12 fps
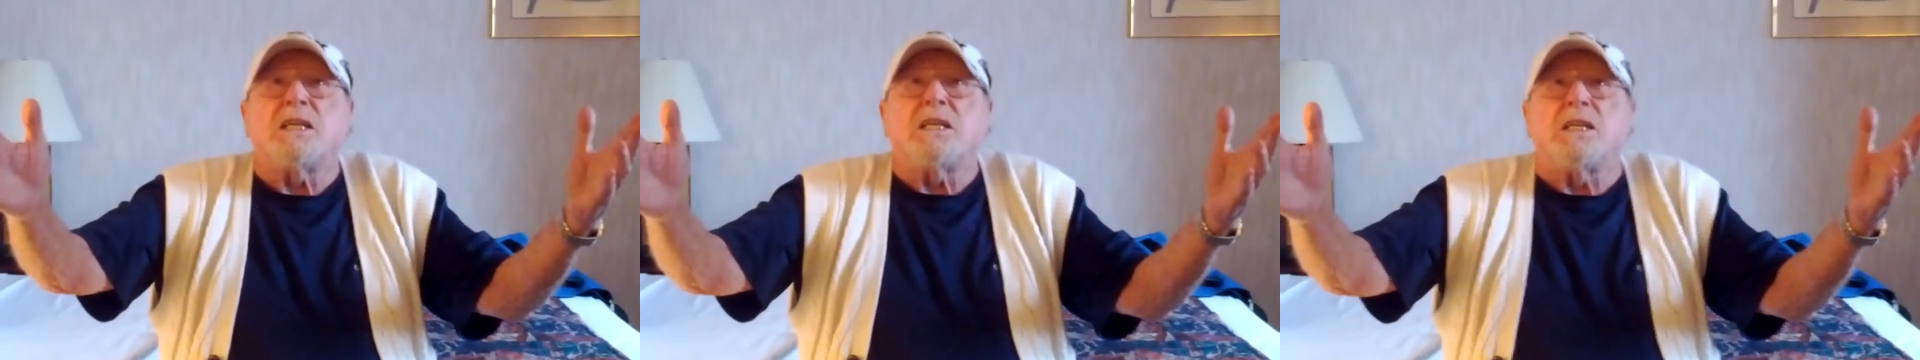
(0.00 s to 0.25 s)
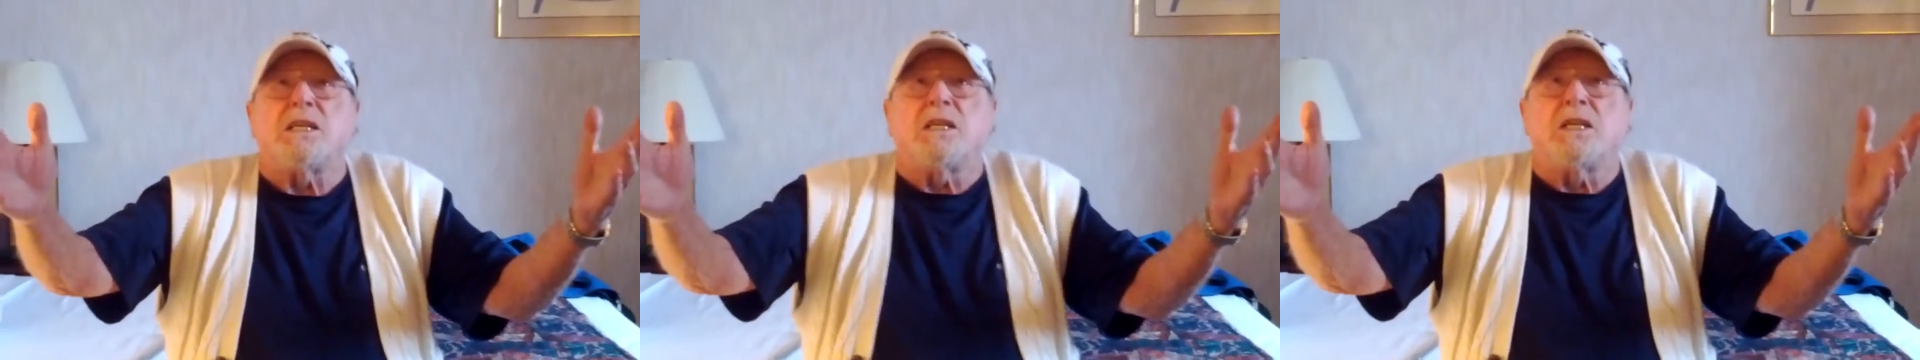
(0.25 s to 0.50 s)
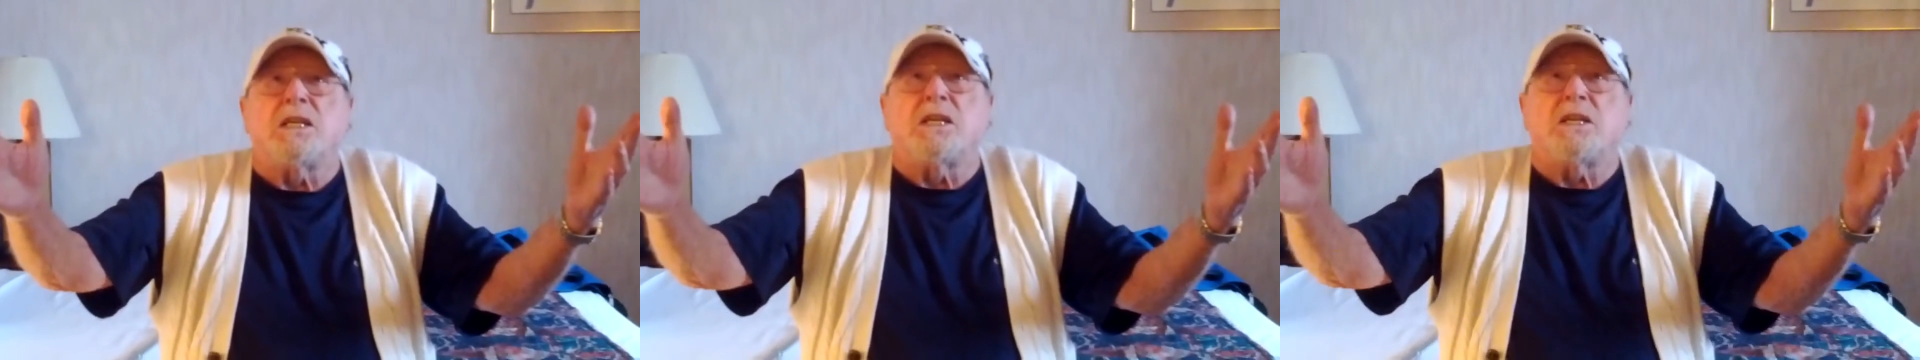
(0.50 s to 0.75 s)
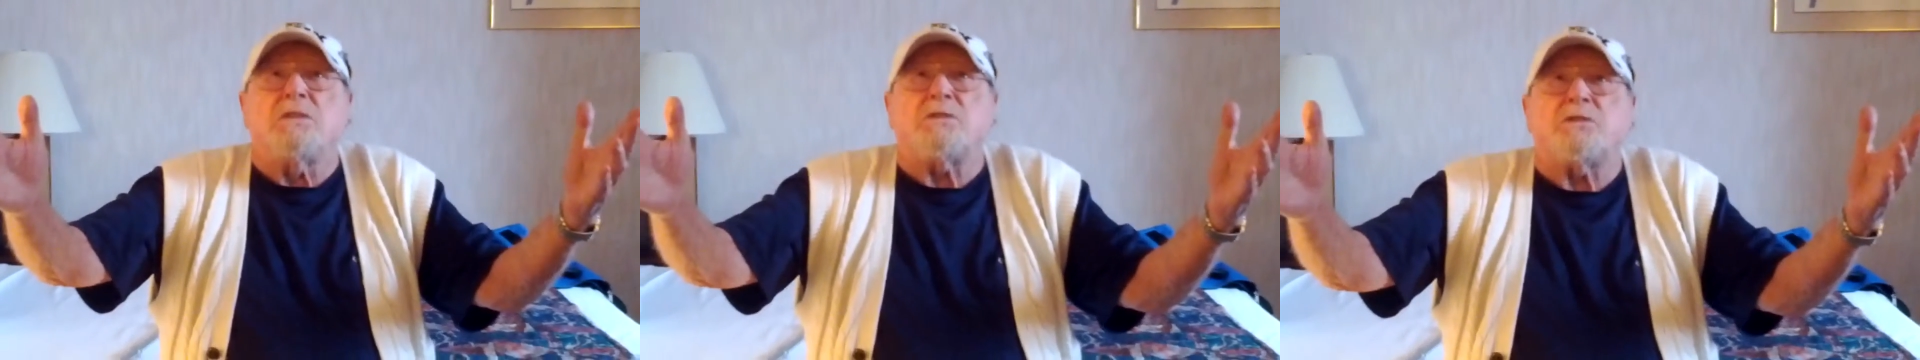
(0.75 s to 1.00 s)

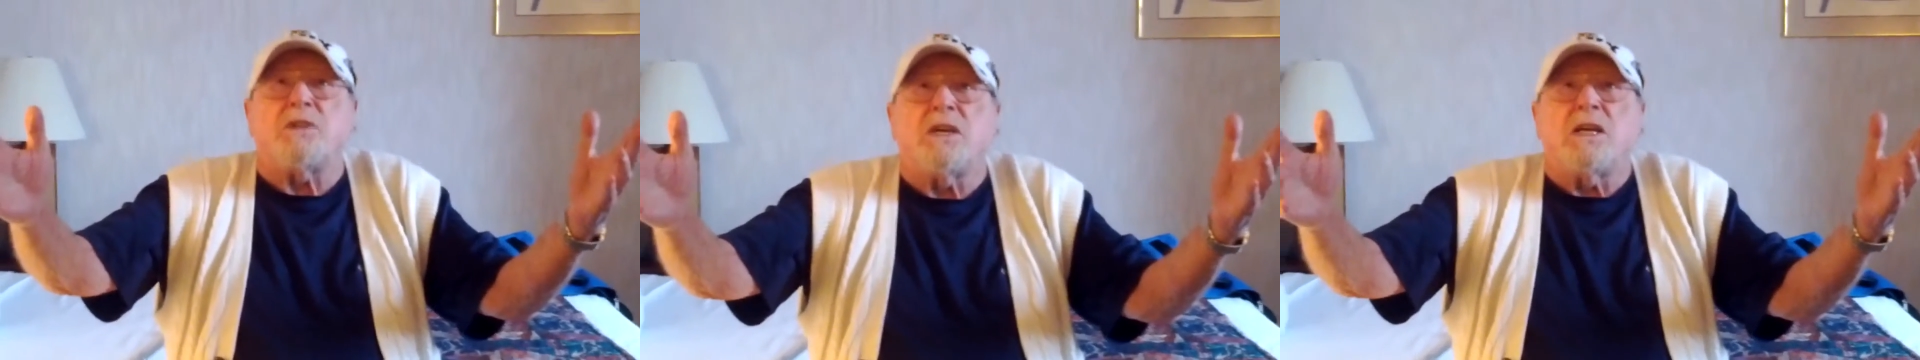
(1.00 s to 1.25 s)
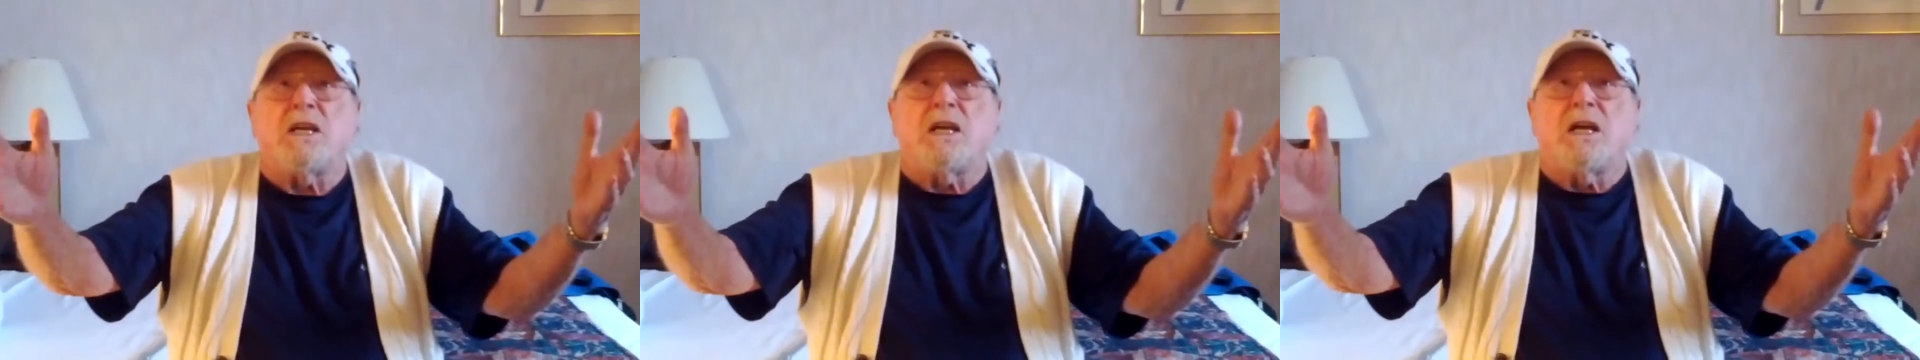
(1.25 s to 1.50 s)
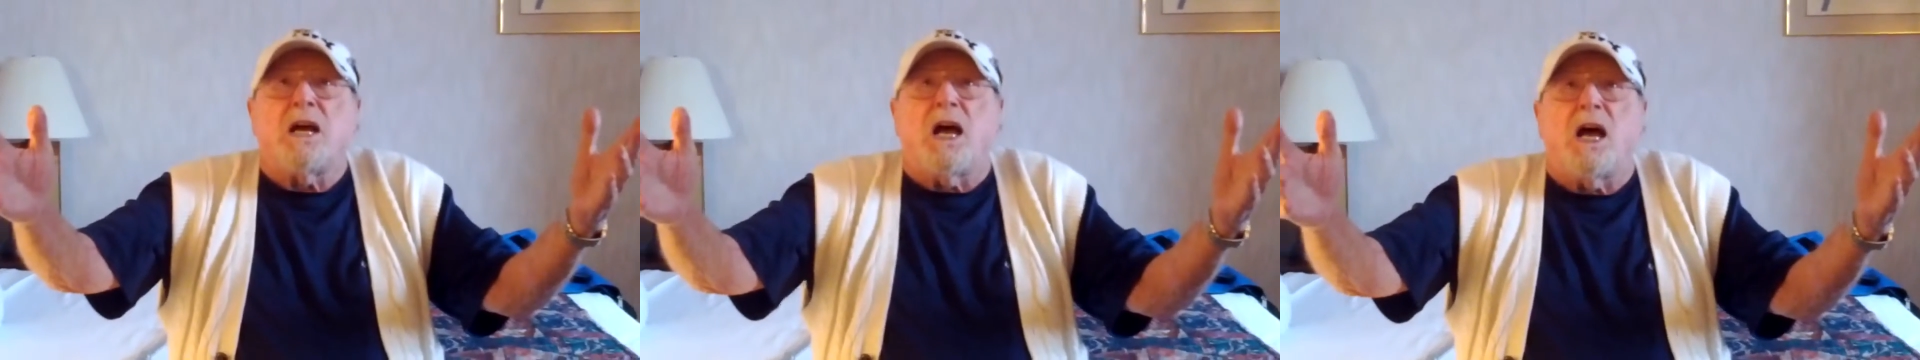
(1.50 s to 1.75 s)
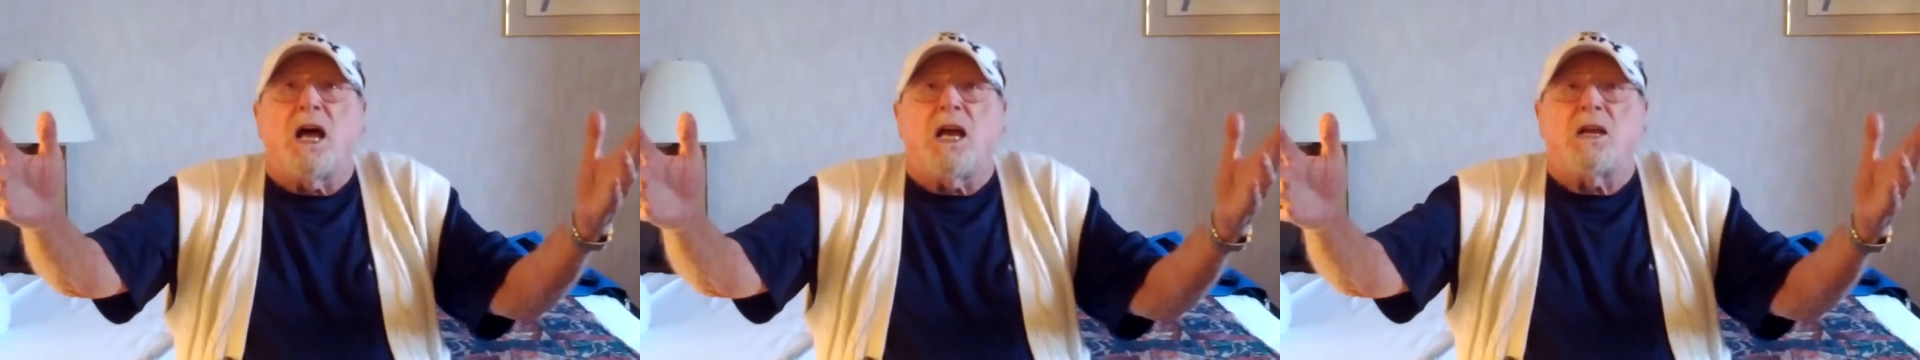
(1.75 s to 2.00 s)
If
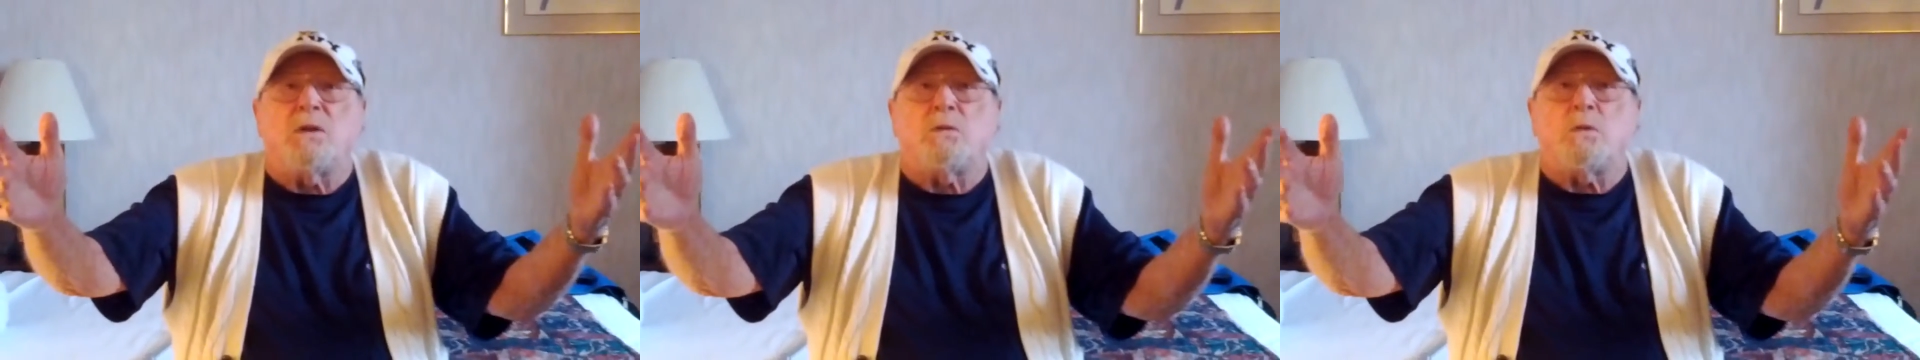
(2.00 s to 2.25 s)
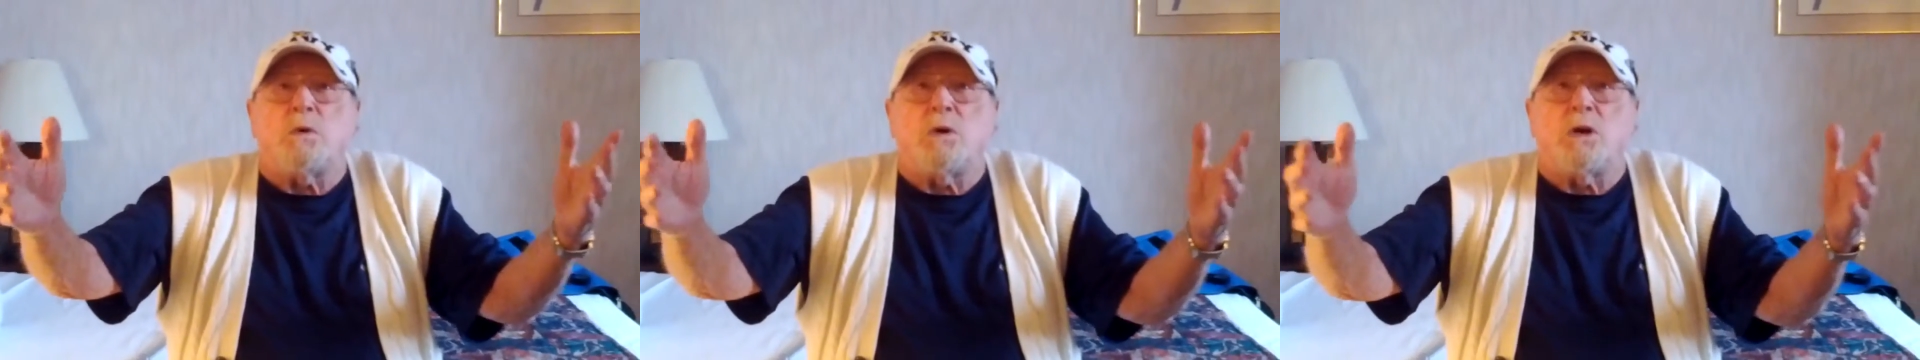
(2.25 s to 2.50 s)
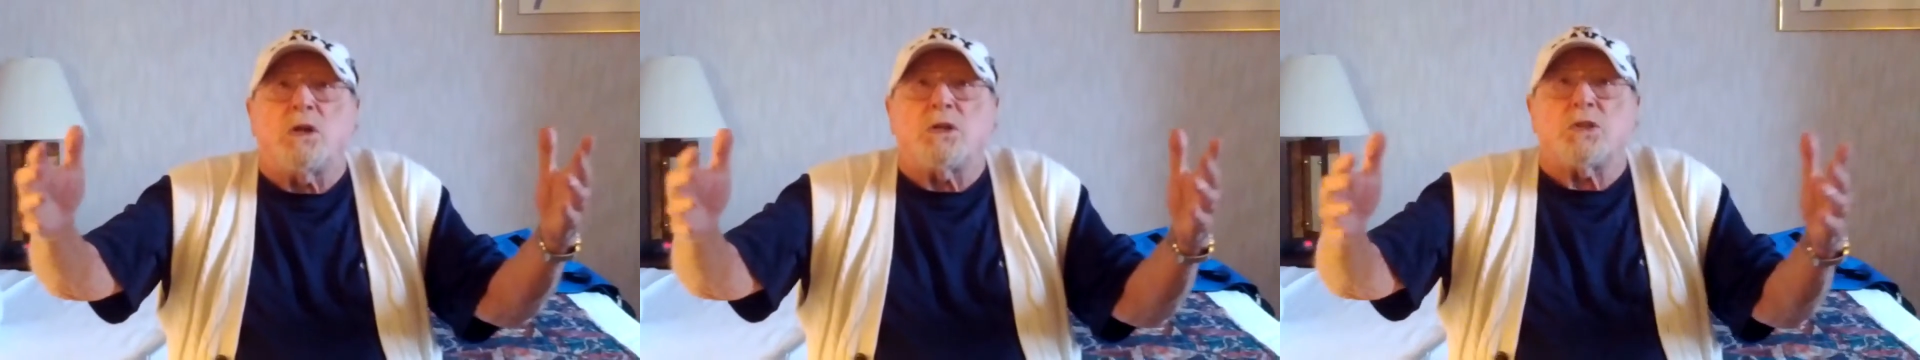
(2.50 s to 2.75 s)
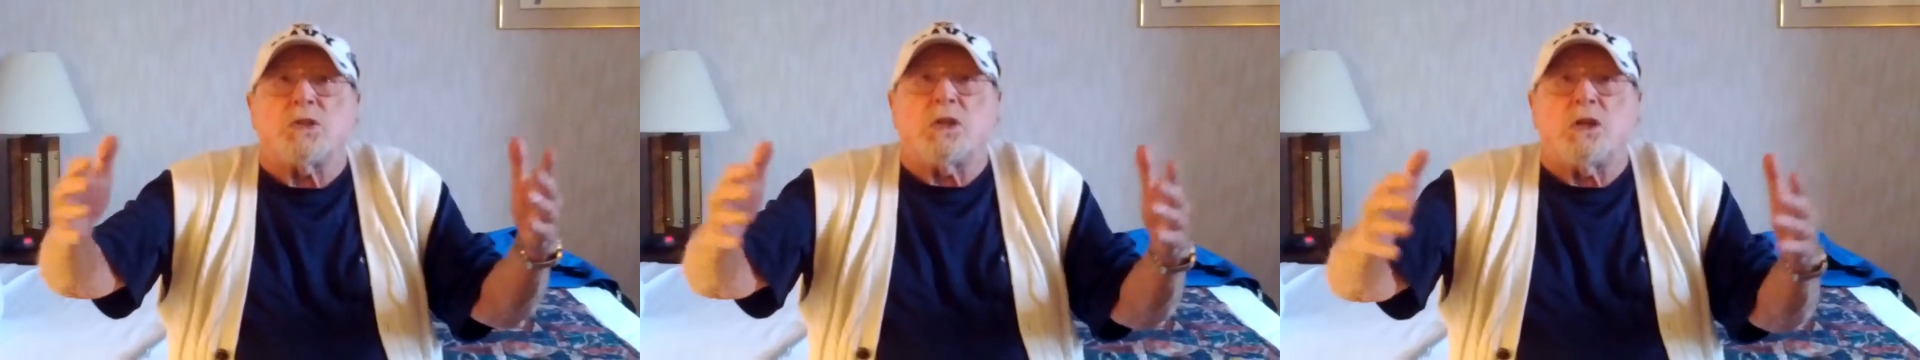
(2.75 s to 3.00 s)
I
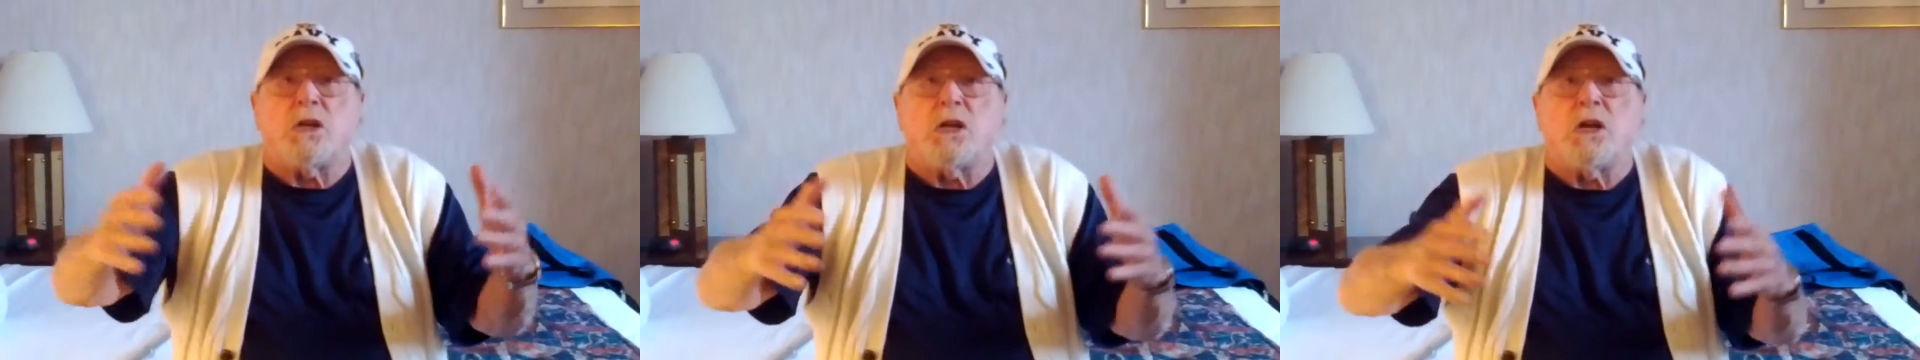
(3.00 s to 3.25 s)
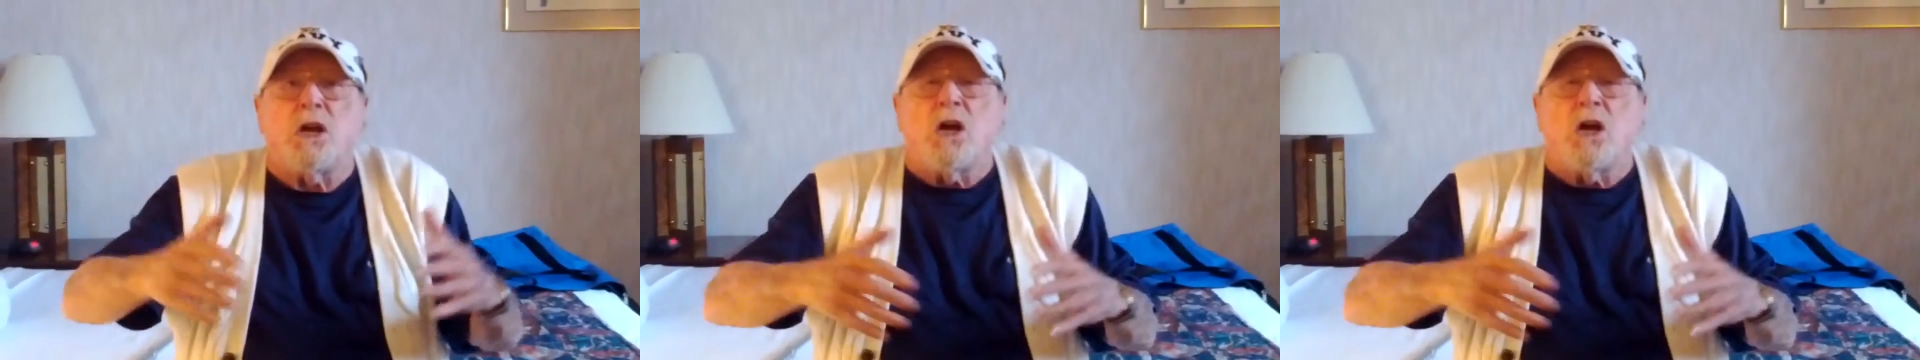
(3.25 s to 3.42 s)
was a